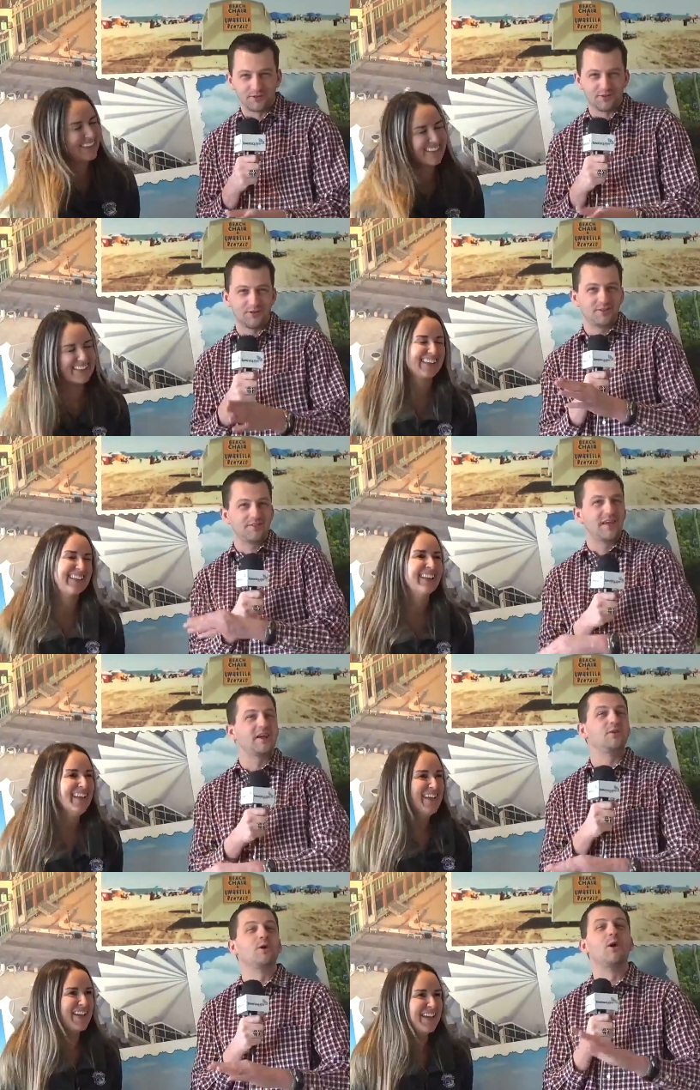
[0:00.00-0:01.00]
Speaker 1: to thank
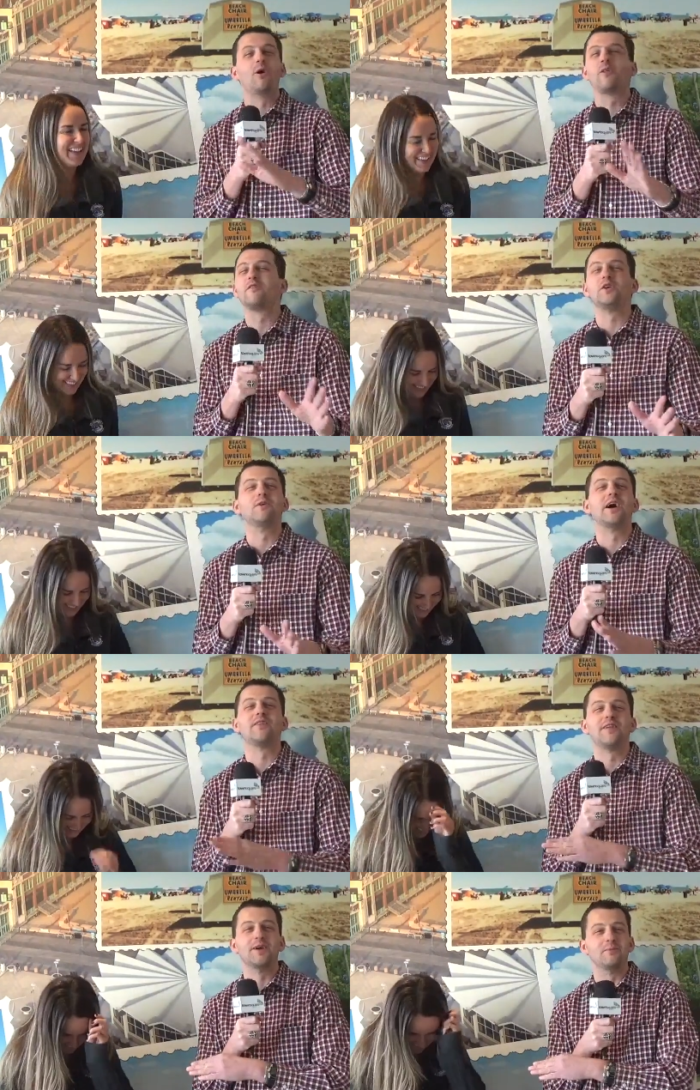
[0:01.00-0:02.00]
you to all of you out
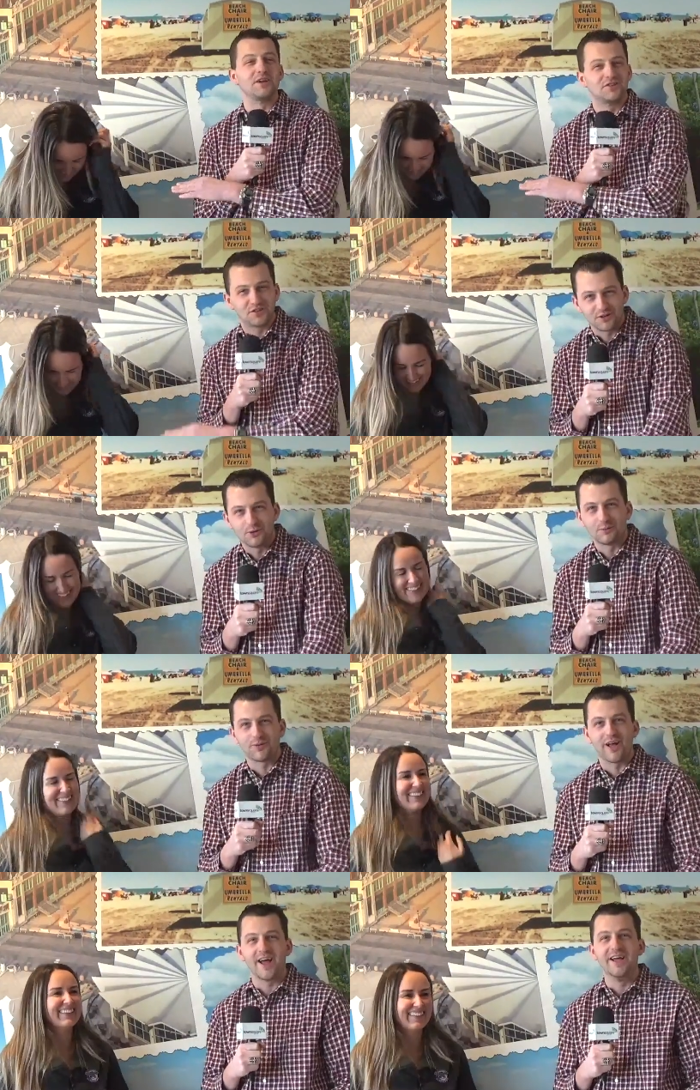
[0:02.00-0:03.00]
there. Make sure you
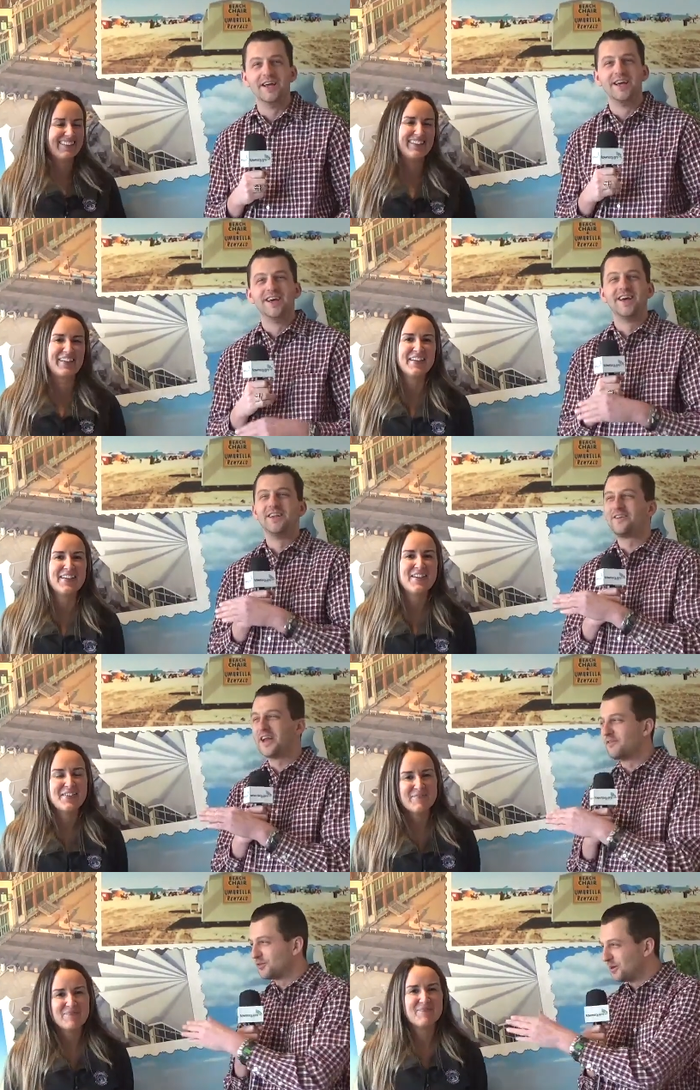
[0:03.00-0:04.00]
apply and you can
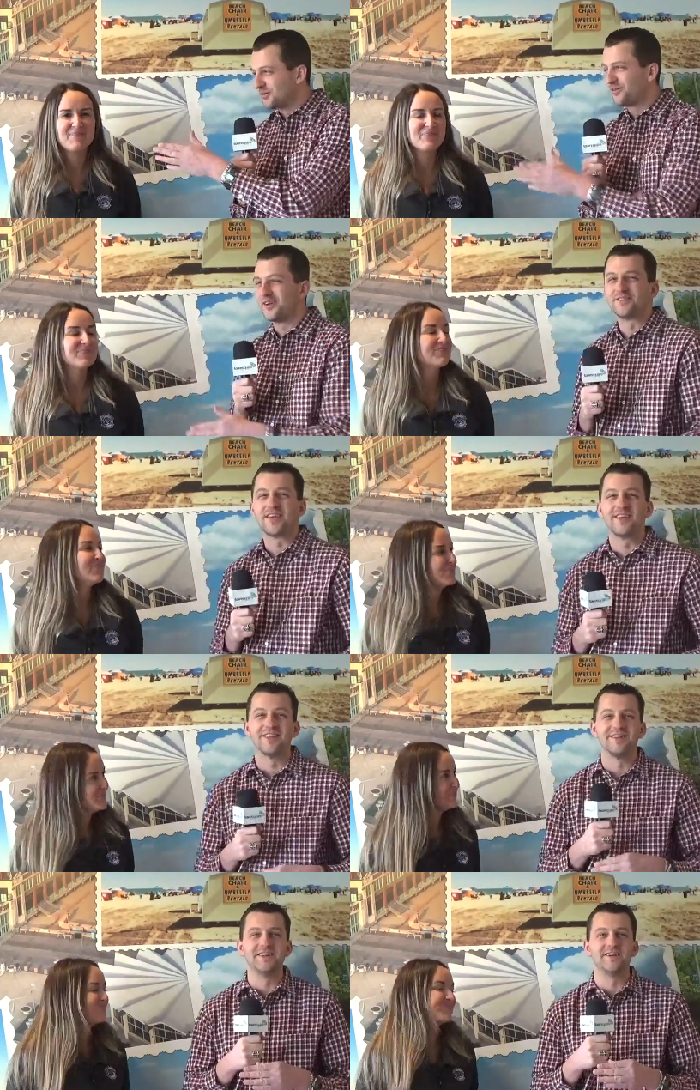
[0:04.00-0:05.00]
have as much fun as Kayla
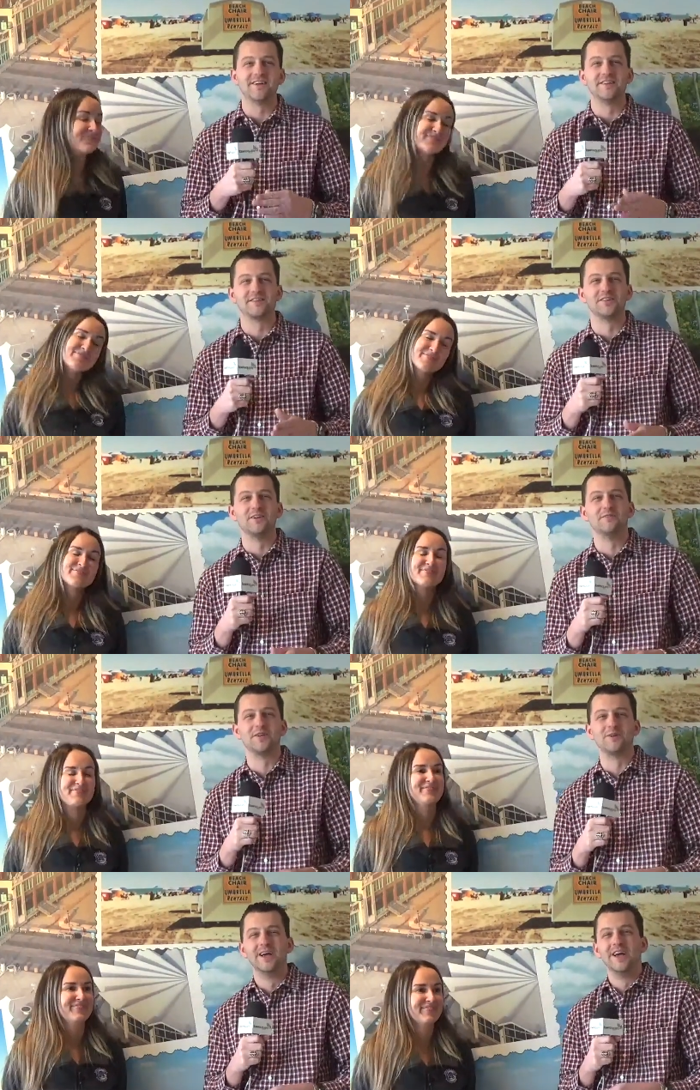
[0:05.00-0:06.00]
did here on this
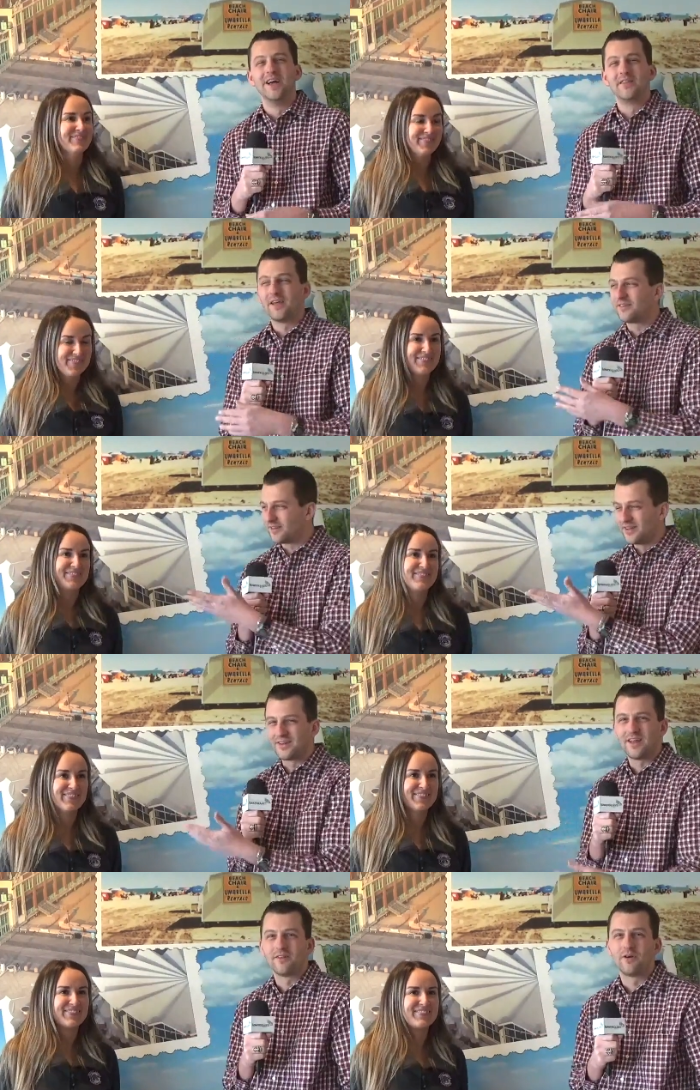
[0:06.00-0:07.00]
interview. Thanks again to
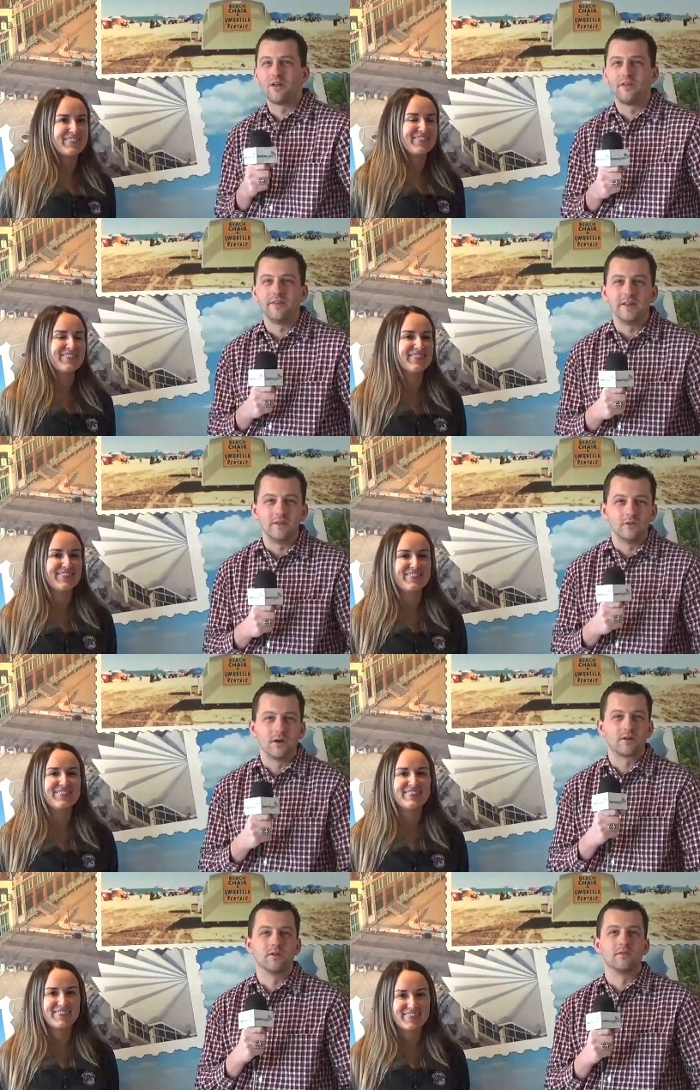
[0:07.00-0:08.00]
Kayla Reilly, the
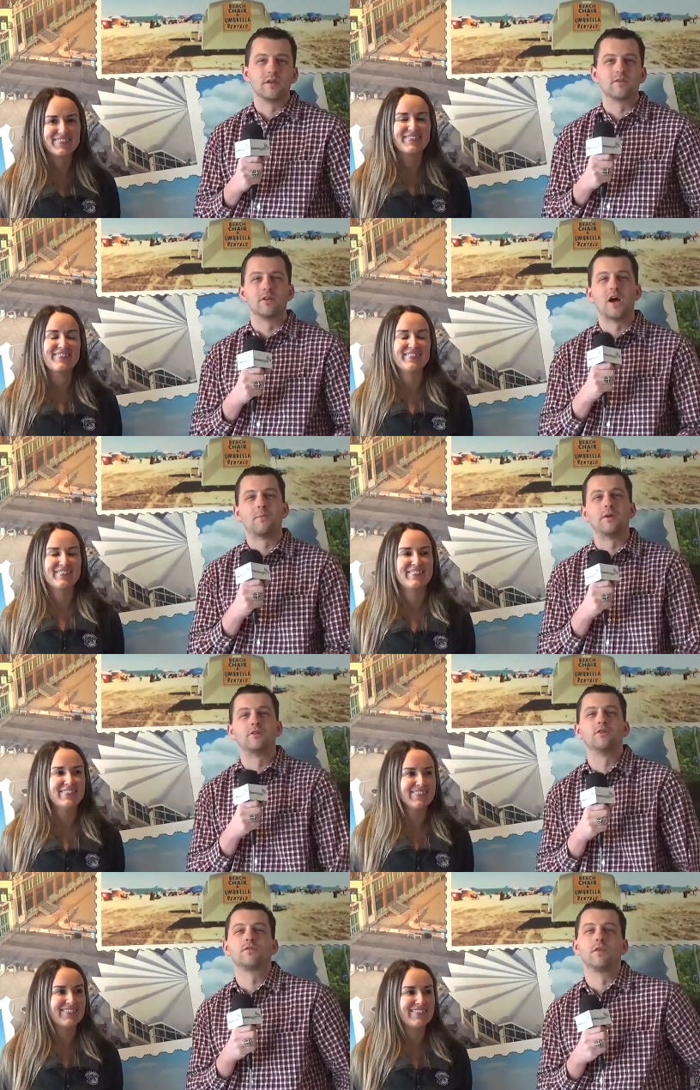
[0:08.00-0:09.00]
Director of Events and
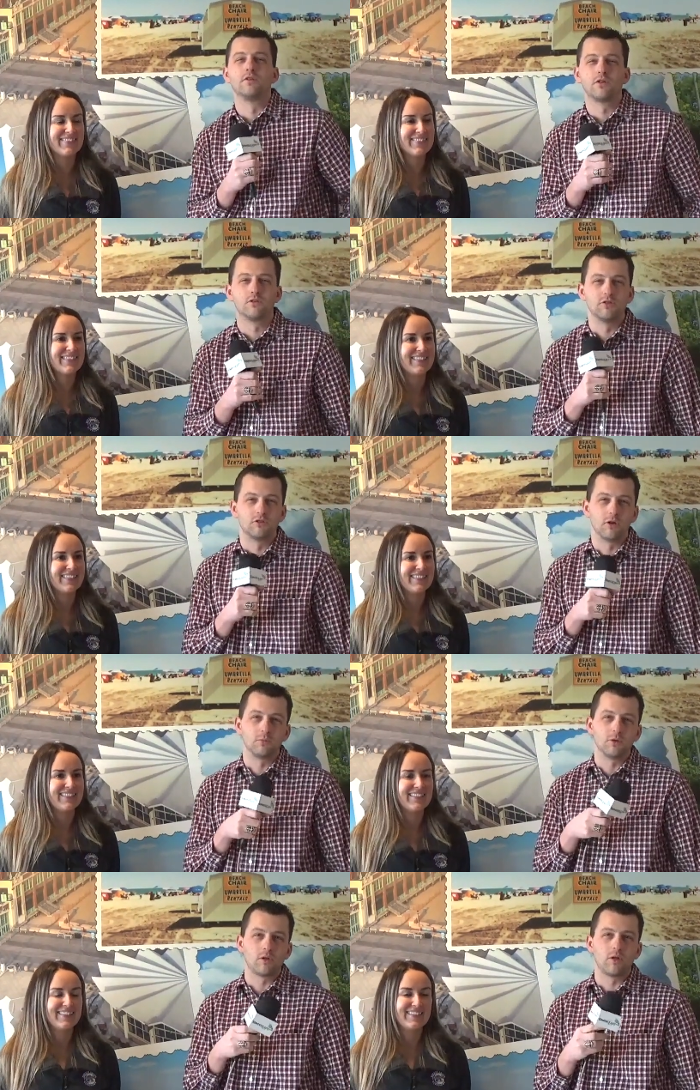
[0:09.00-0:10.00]
Operations for the Jersey Shore
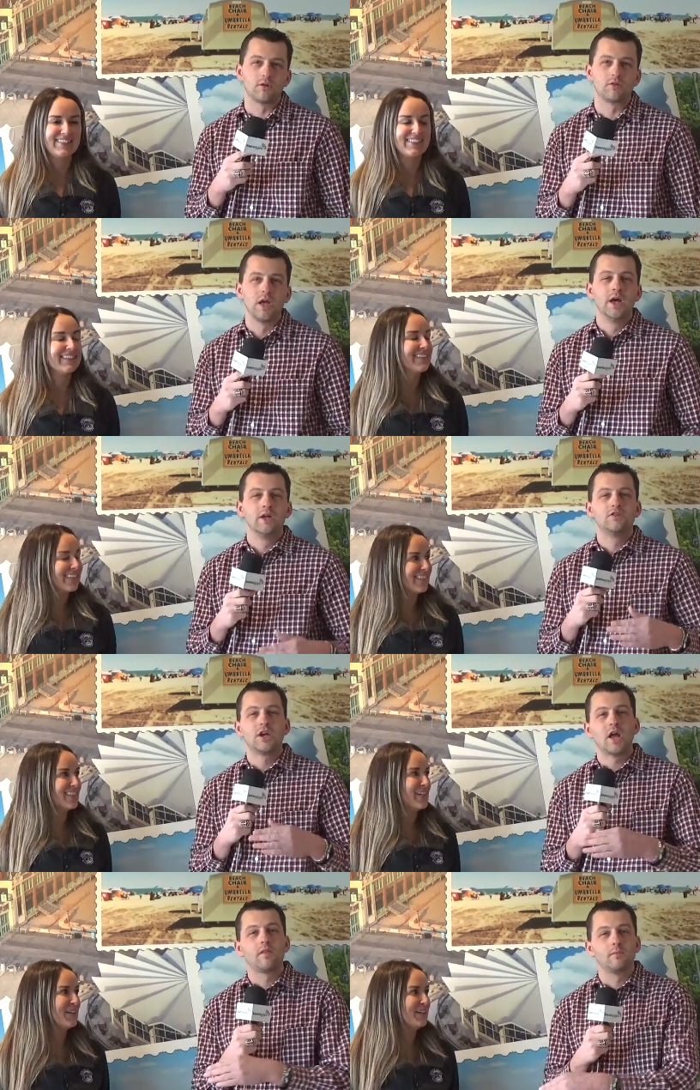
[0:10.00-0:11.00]
BlueClaws. Check
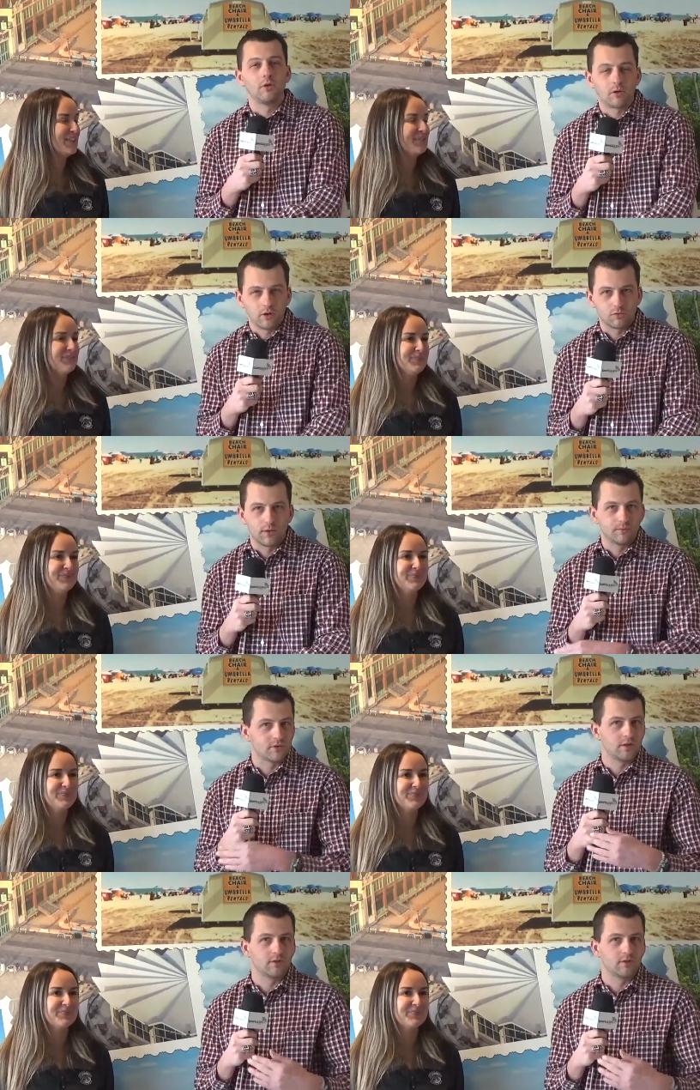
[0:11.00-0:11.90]
out the BlueClaws website